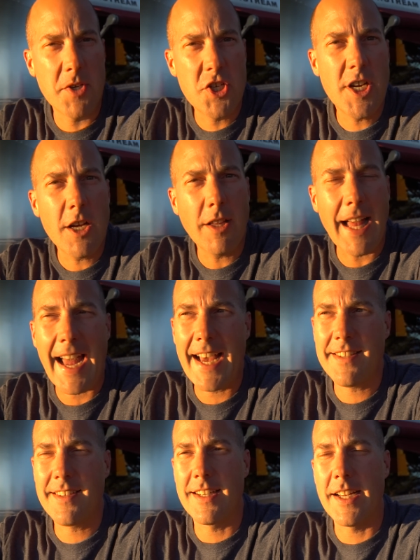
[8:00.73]
Michelle
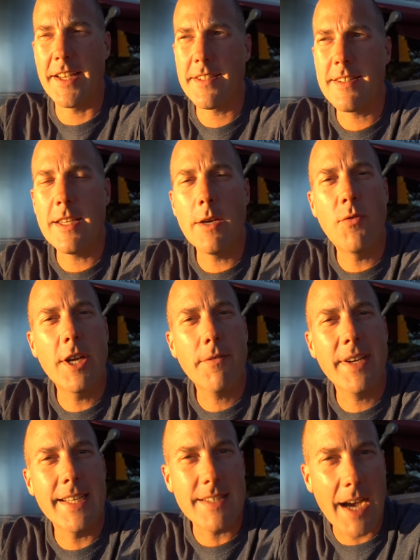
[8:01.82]
asked us if we
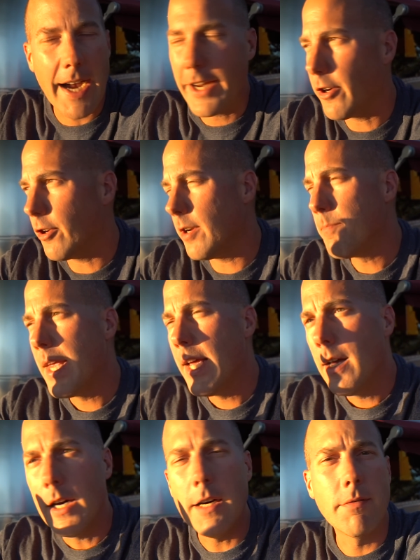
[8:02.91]
ever get tired
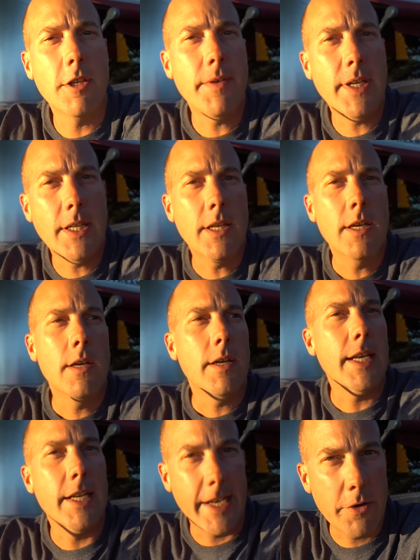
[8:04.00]
of living
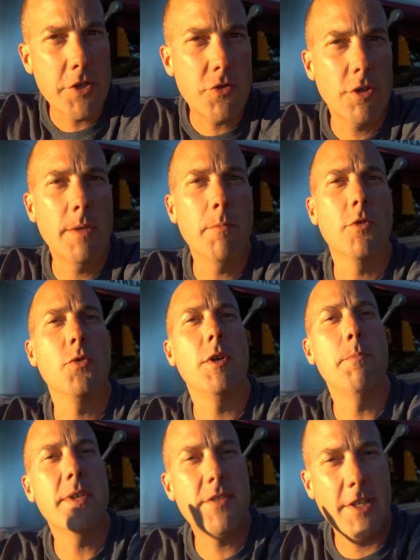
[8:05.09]
in an Airstream, or do we
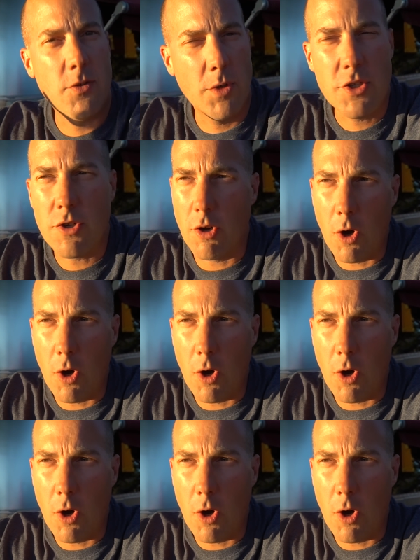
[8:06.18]
miss a traditional